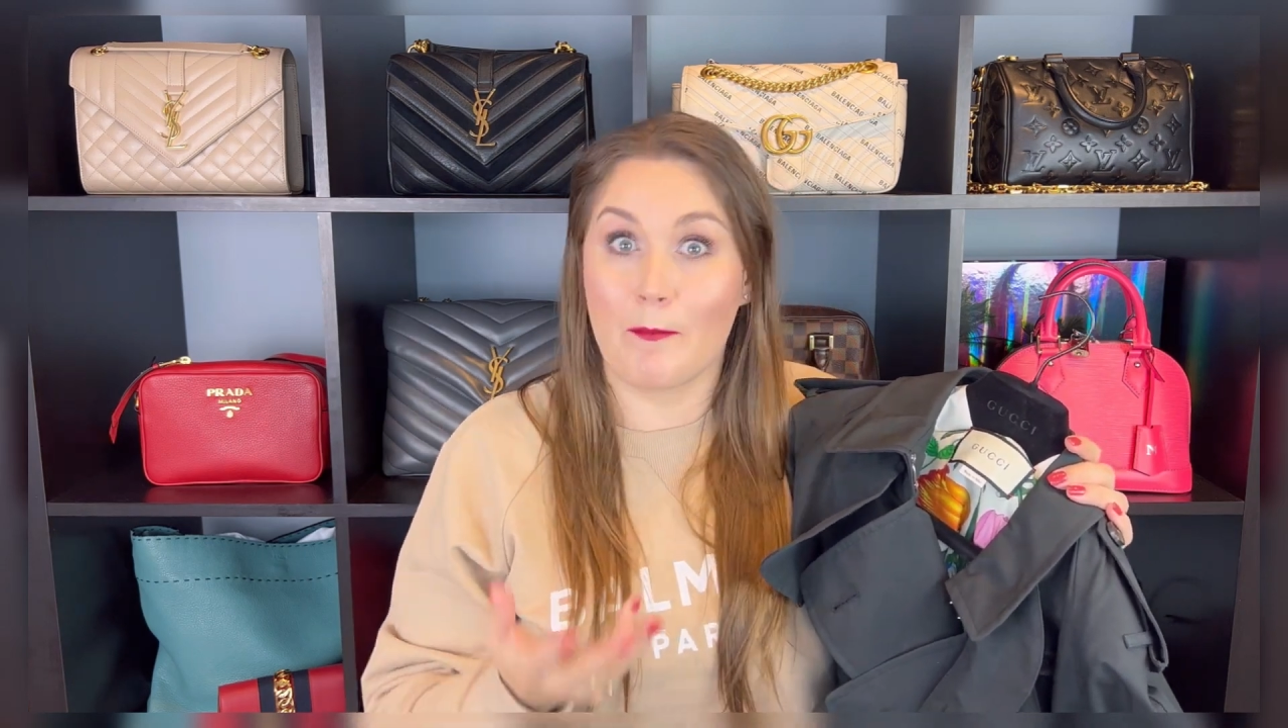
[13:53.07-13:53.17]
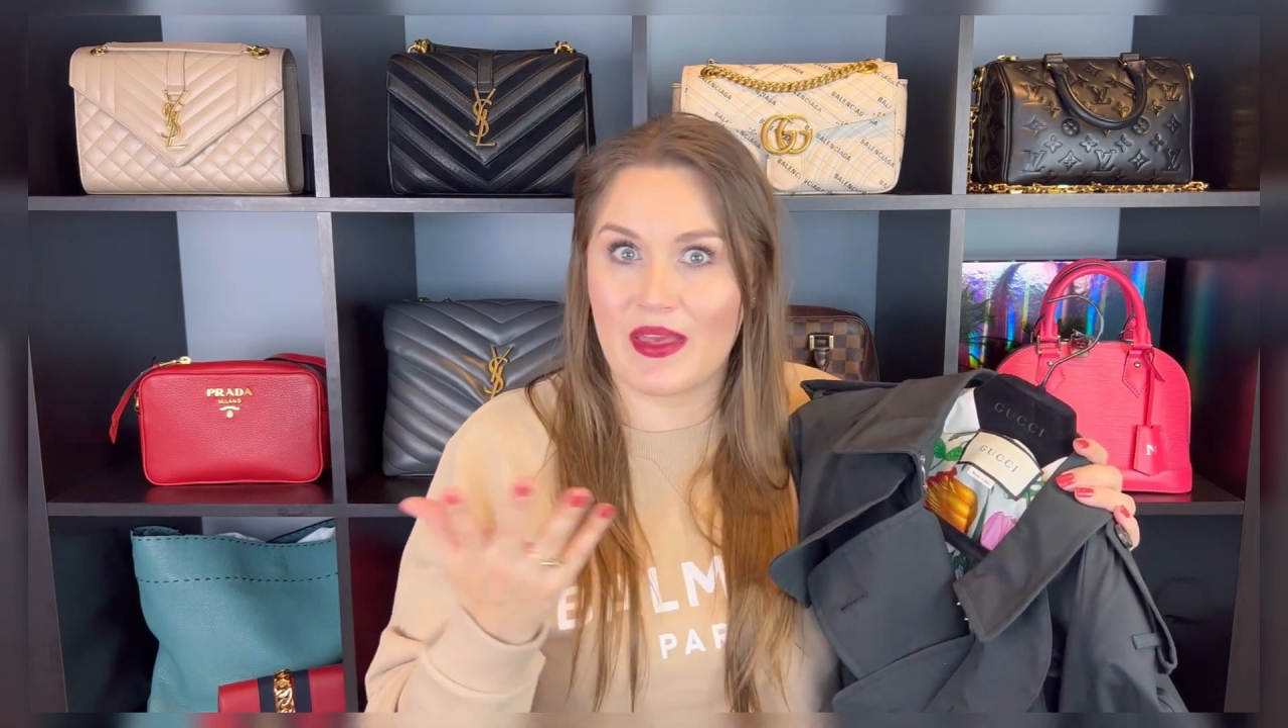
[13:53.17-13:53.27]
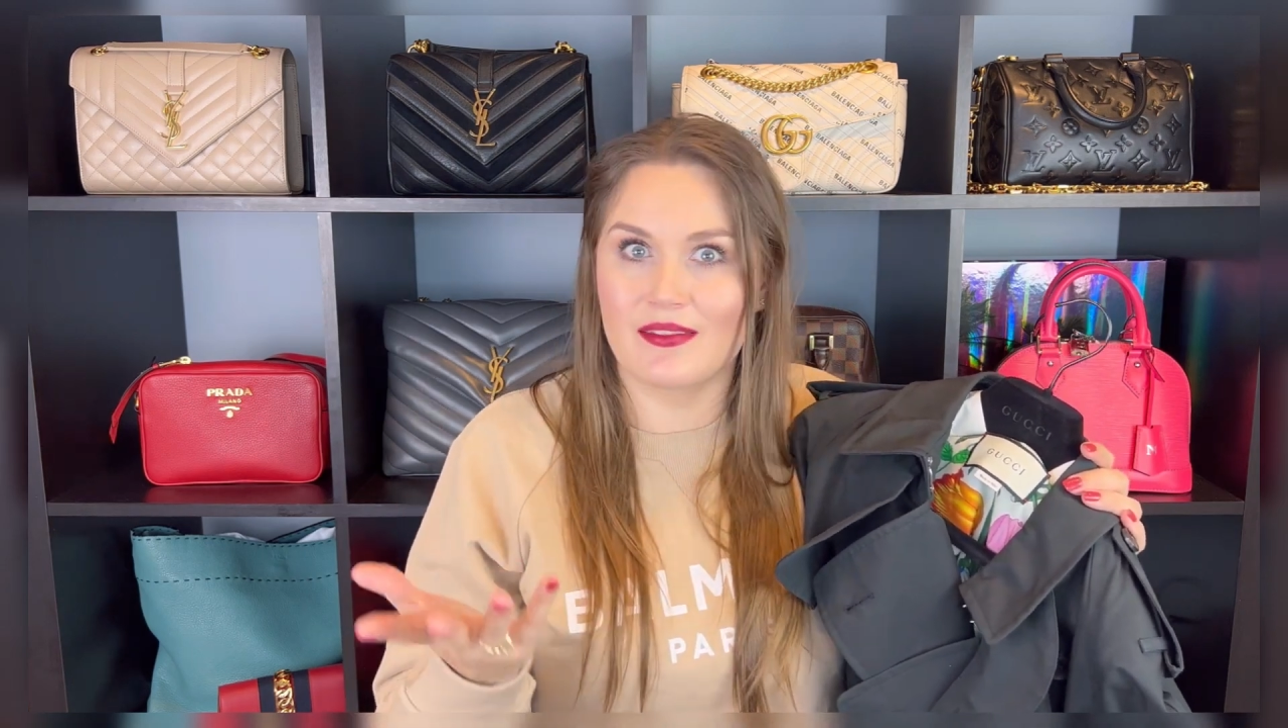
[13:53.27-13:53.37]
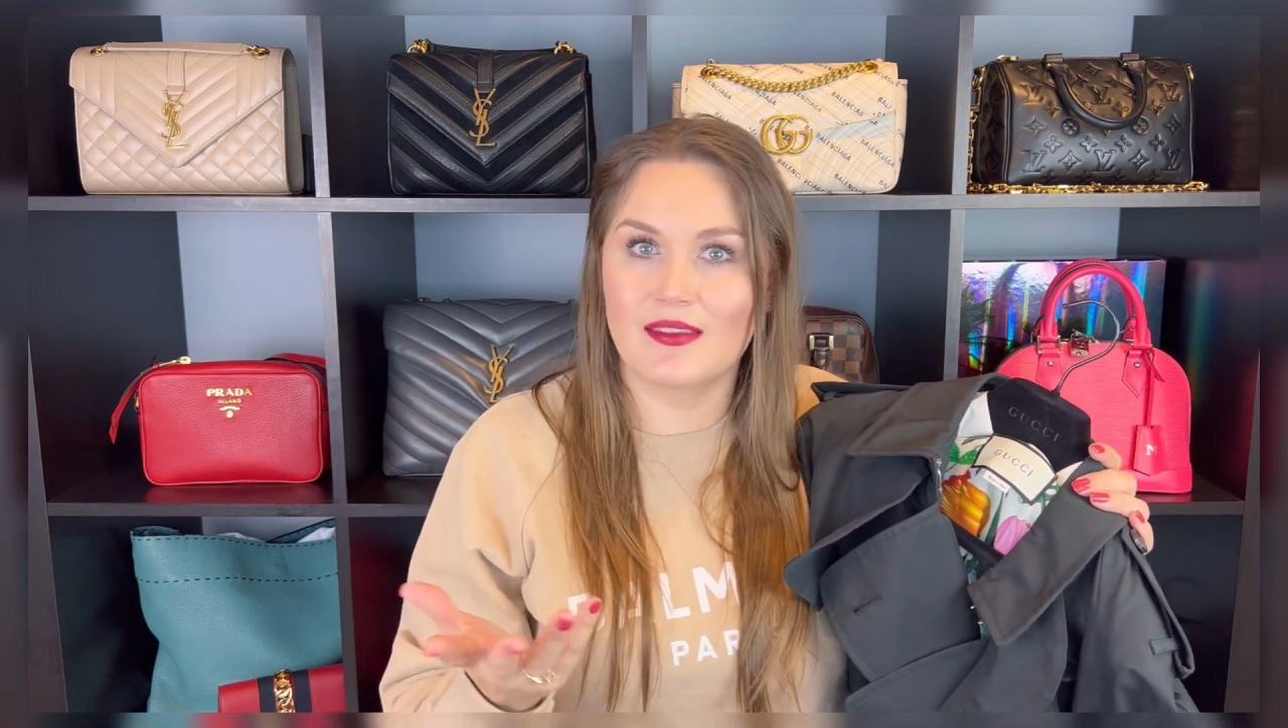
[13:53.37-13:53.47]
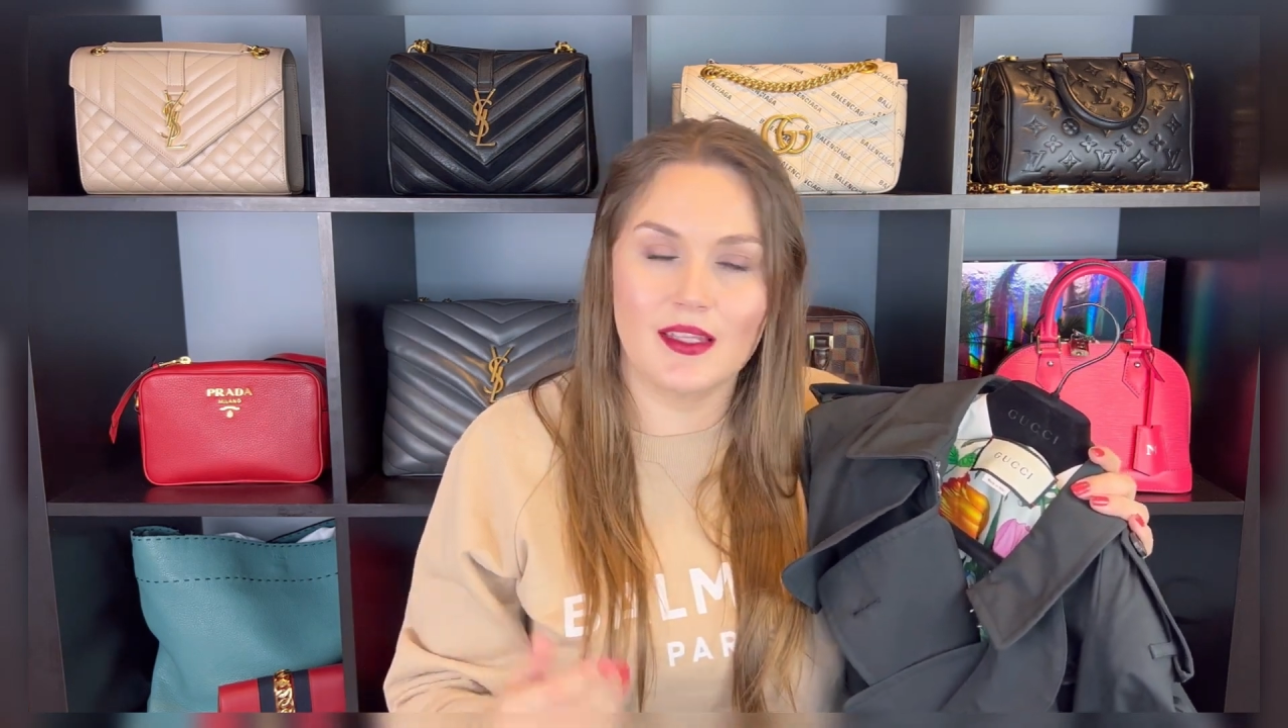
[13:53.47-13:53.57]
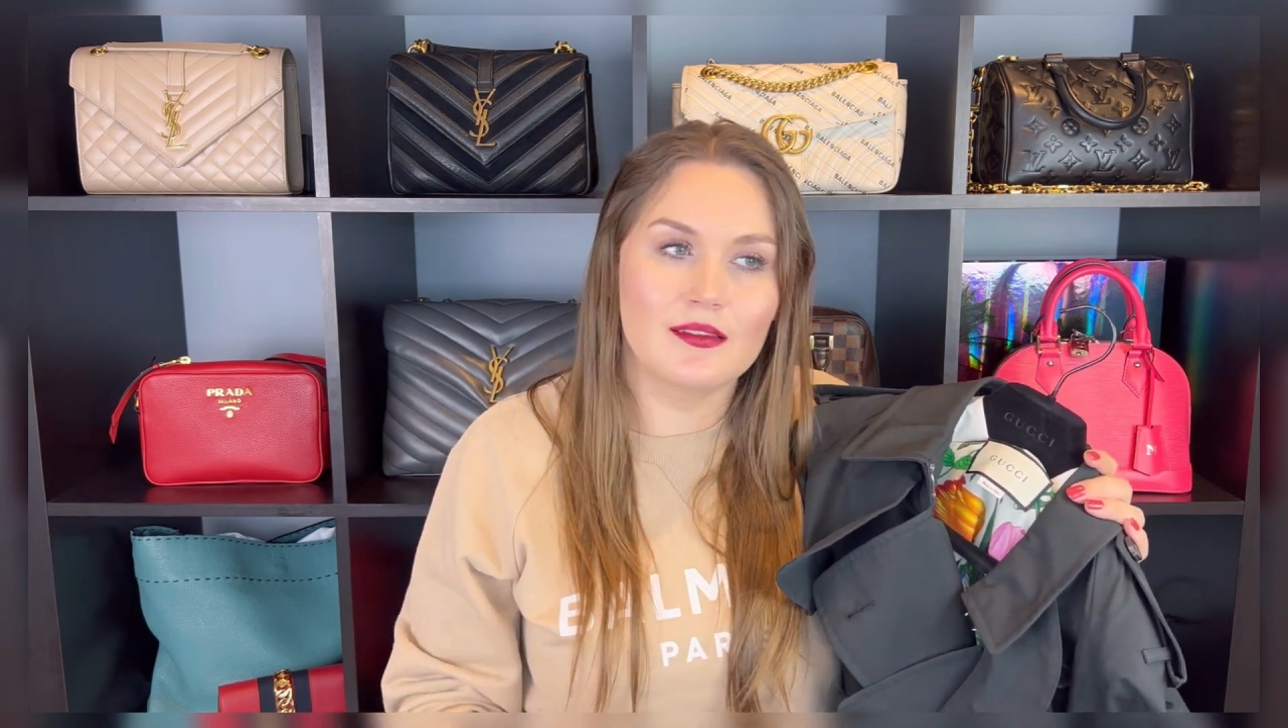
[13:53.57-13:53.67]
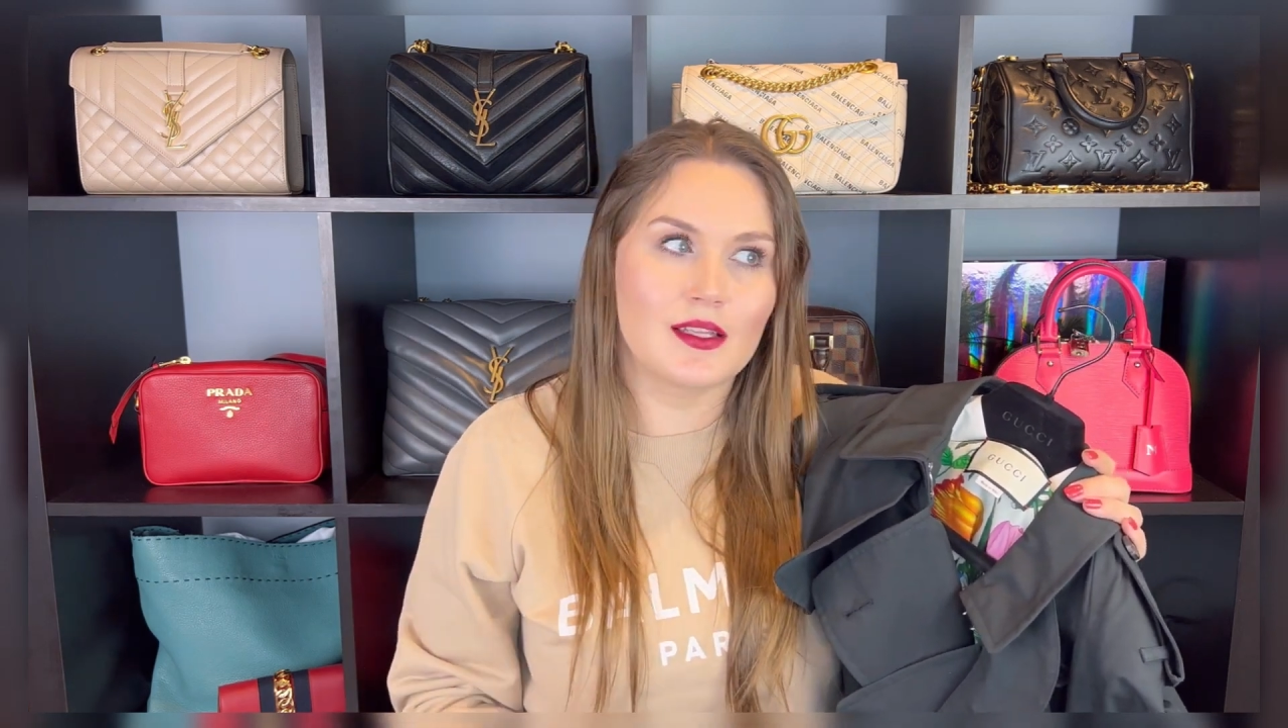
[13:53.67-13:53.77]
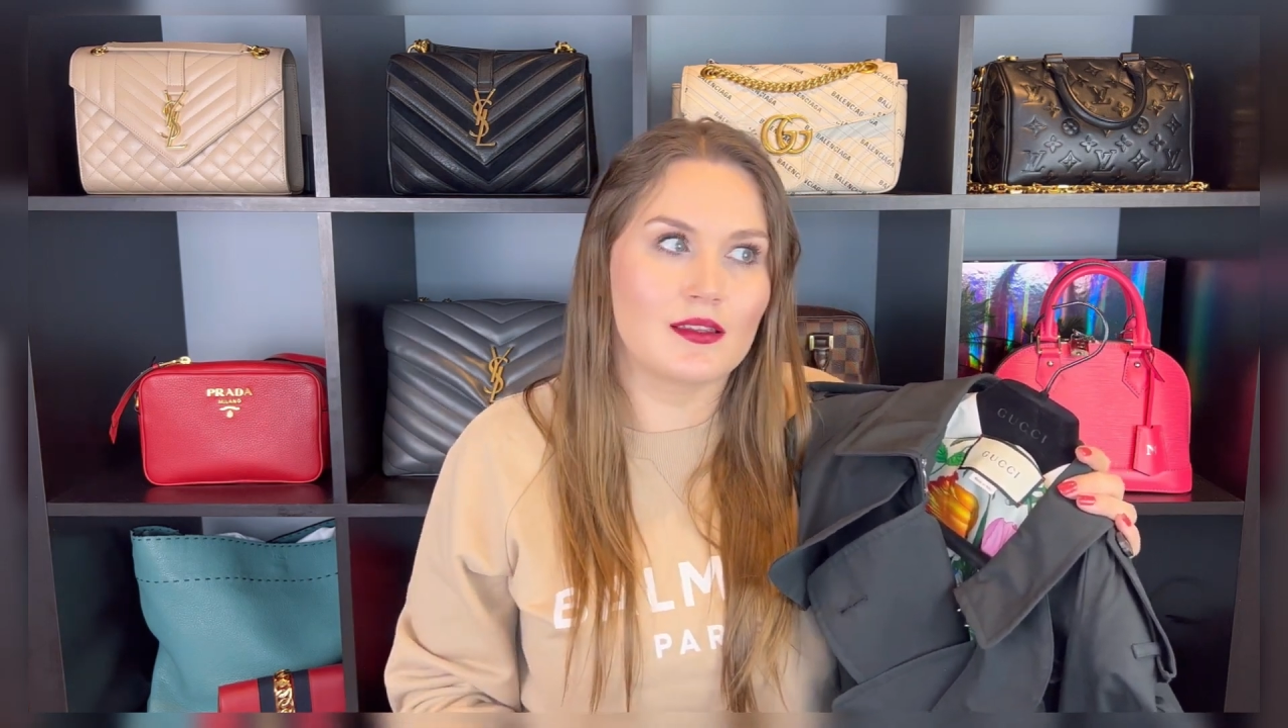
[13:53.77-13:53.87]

best things,